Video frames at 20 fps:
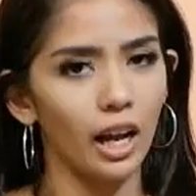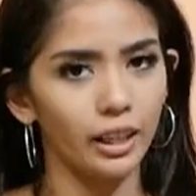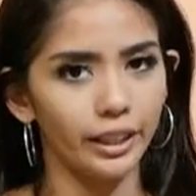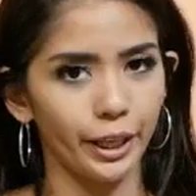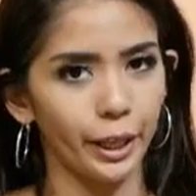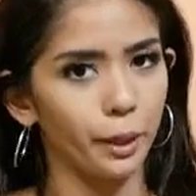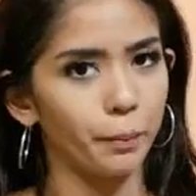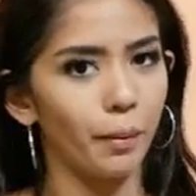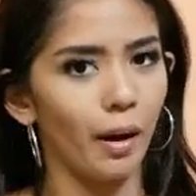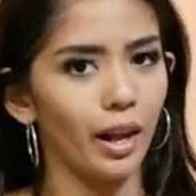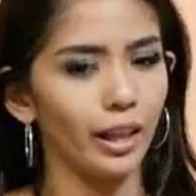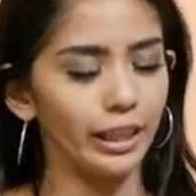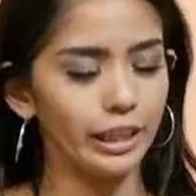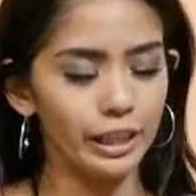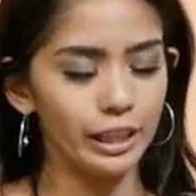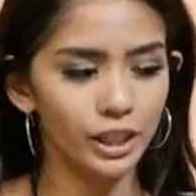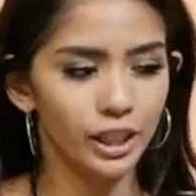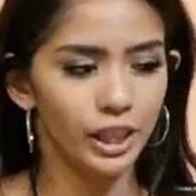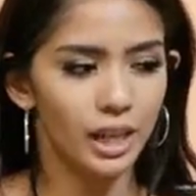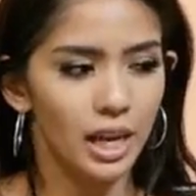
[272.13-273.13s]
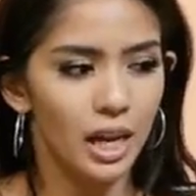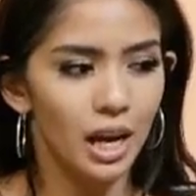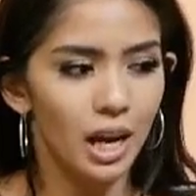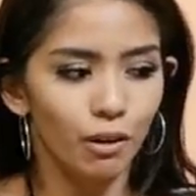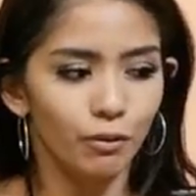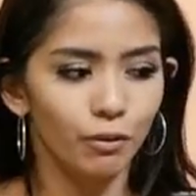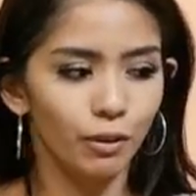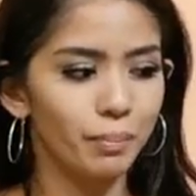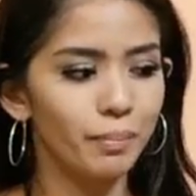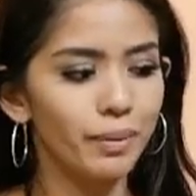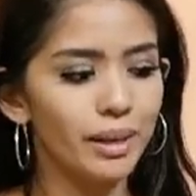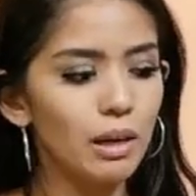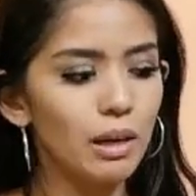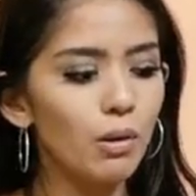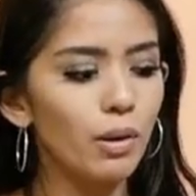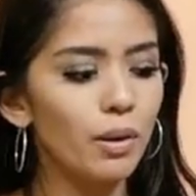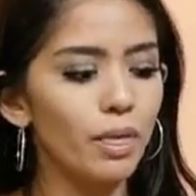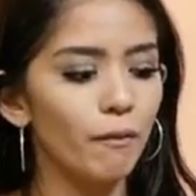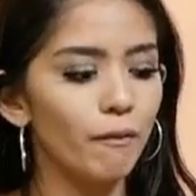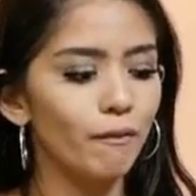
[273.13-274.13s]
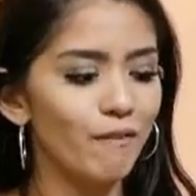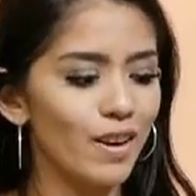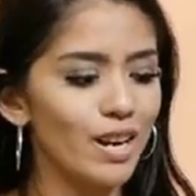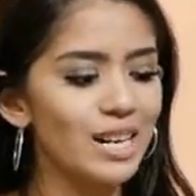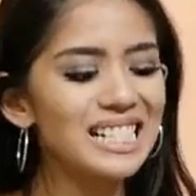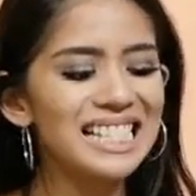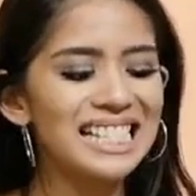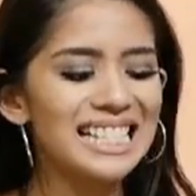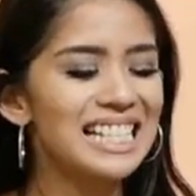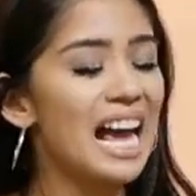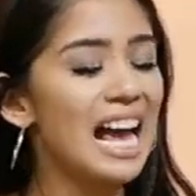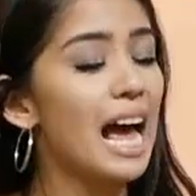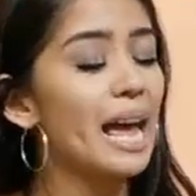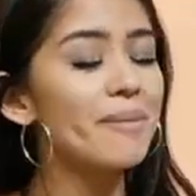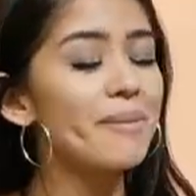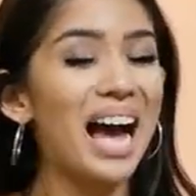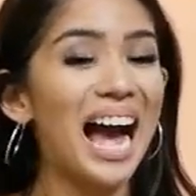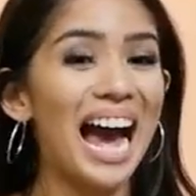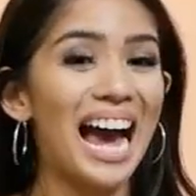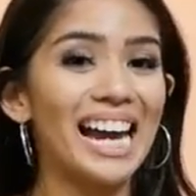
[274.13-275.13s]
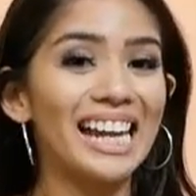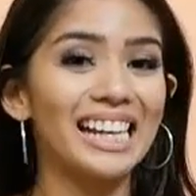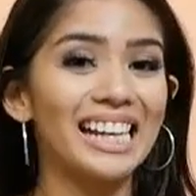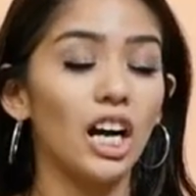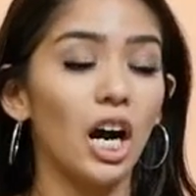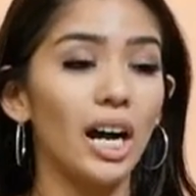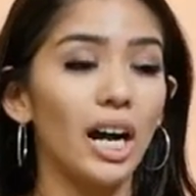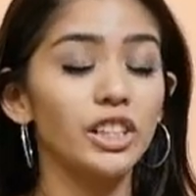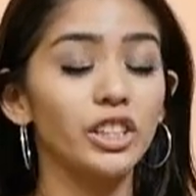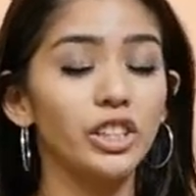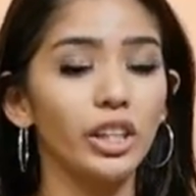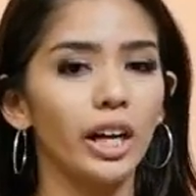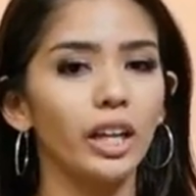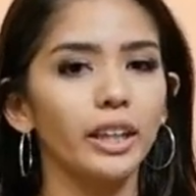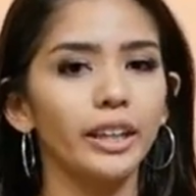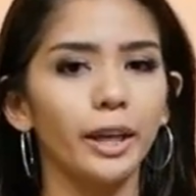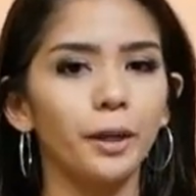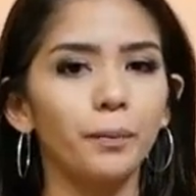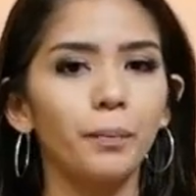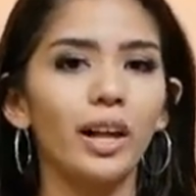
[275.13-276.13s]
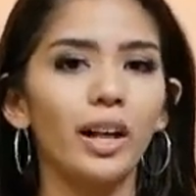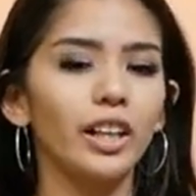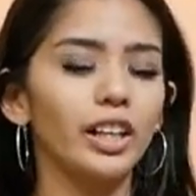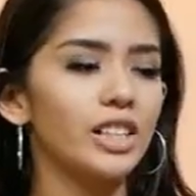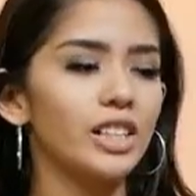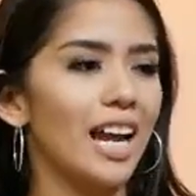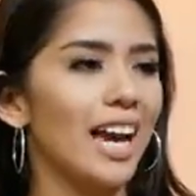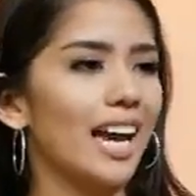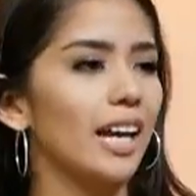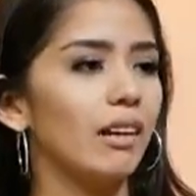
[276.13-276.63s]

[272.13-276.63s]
gel nail polish. For me, the first time I got gel nail polish,